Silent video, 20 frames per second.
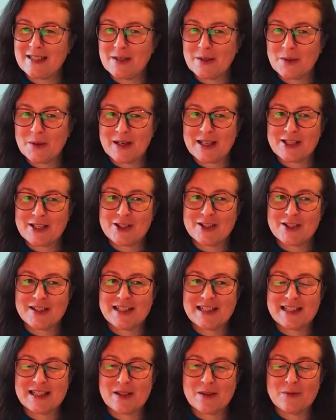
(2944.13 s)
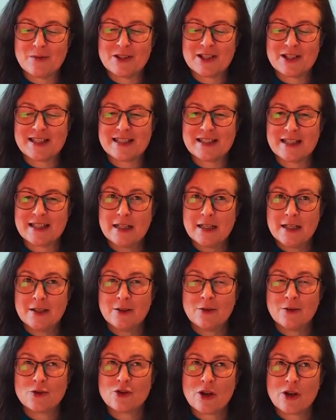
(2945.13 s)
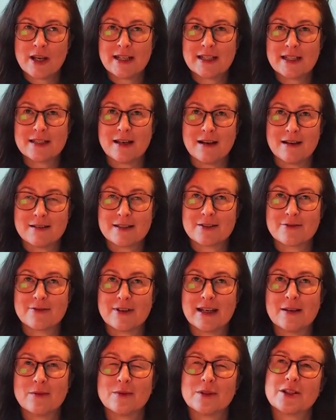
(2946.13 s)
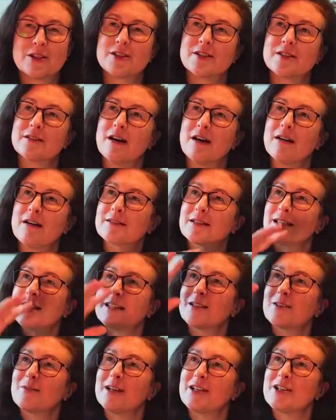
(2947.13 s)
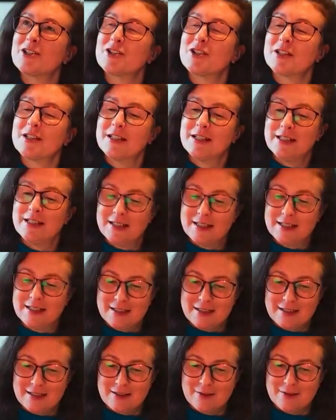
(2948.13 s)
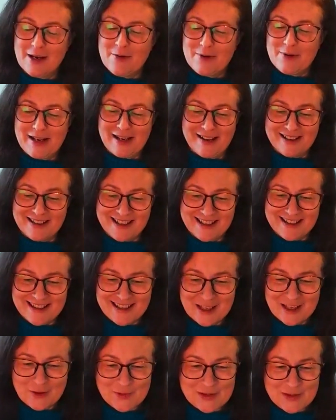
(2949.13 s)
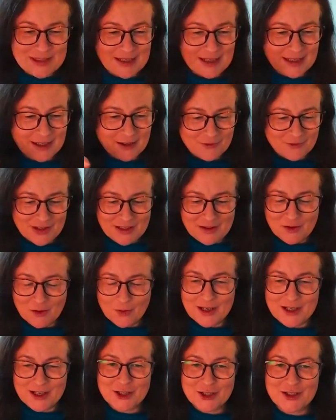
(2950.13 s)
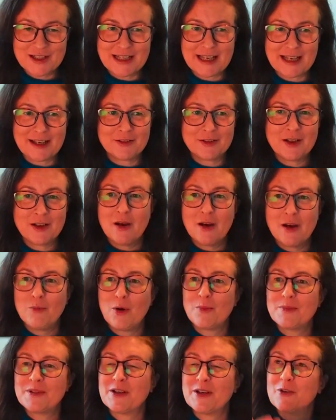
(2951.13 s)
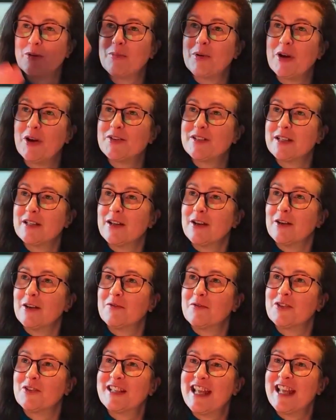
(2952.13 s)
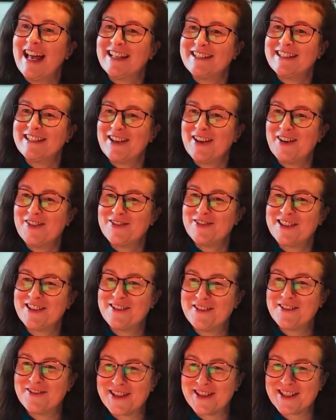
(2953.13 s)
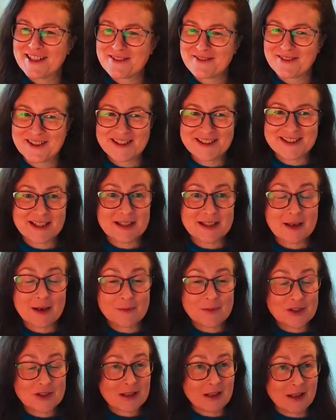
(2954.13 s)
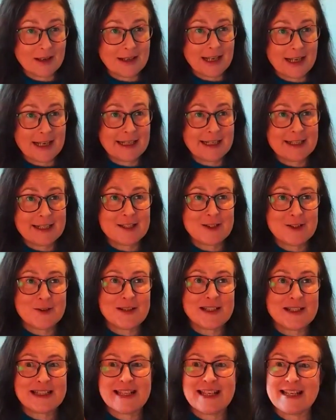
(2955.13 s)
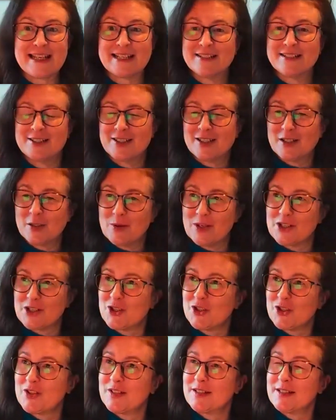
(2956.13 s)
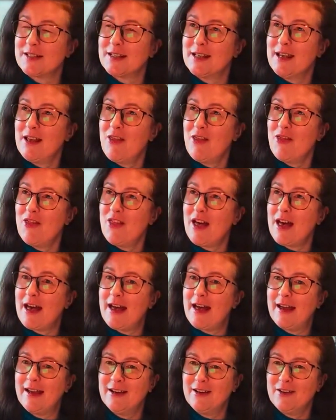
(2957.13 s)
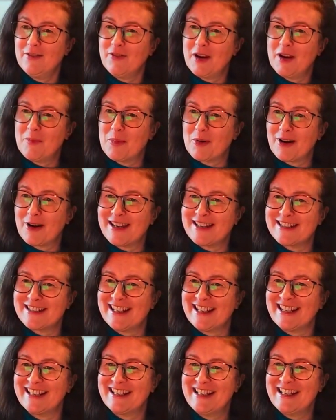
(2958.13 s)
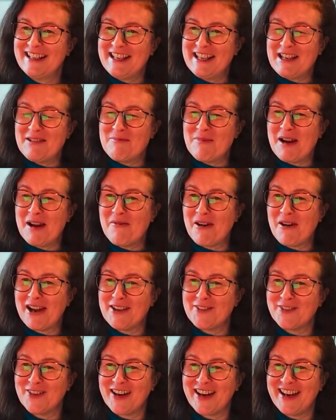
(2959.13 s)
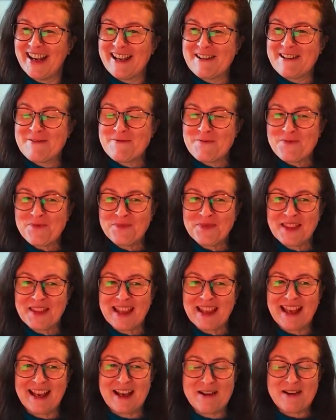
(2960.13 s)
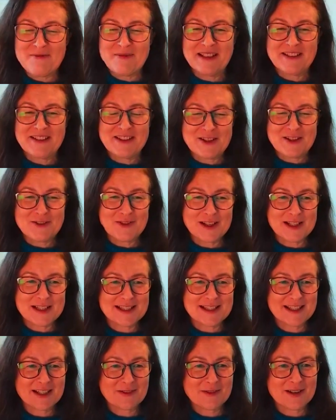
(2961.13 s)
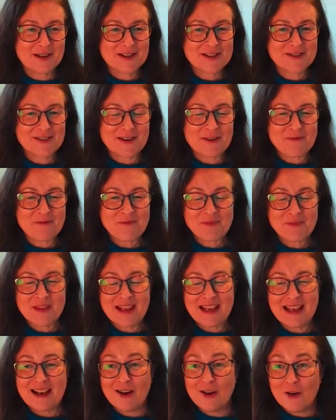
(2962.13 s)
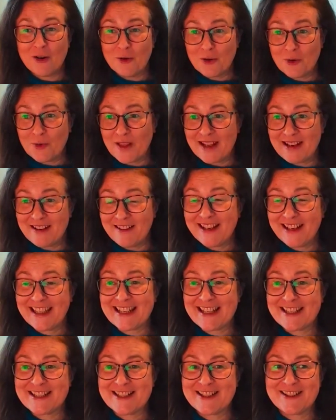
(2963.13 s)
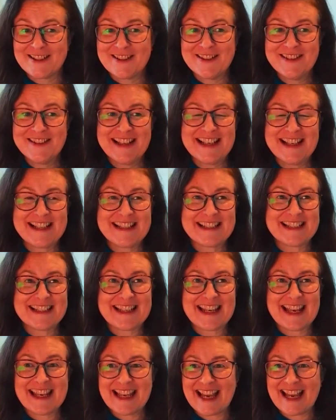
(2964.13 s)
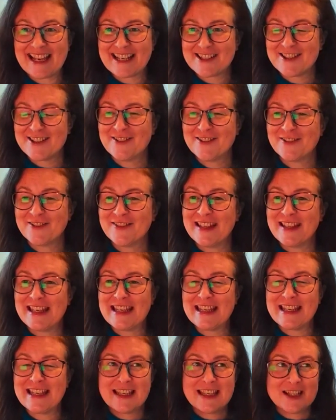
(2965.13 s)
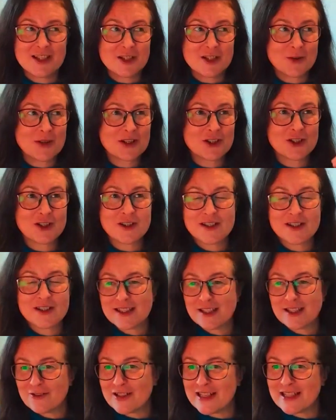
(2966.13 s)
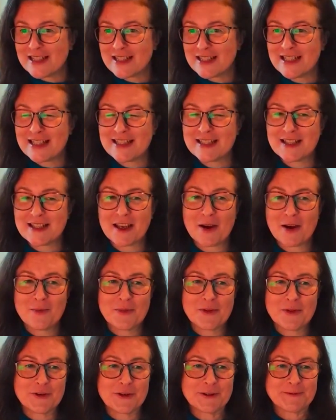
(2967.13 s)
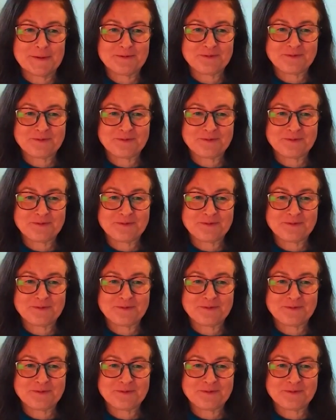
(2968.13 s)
the question so that we're just not trying to answer it. We're just asking the question. Great way I like thinking of it. It's like I've written the question down, popped it on a post-it note, and I've just handed it over to the universe to answer. So I'm just like letting it do its thing. The question's just there vibrating in my Wi-Fi. And the universe is going to answer it. All then I get to do is to take action on the intuition, the synchronicities that come through.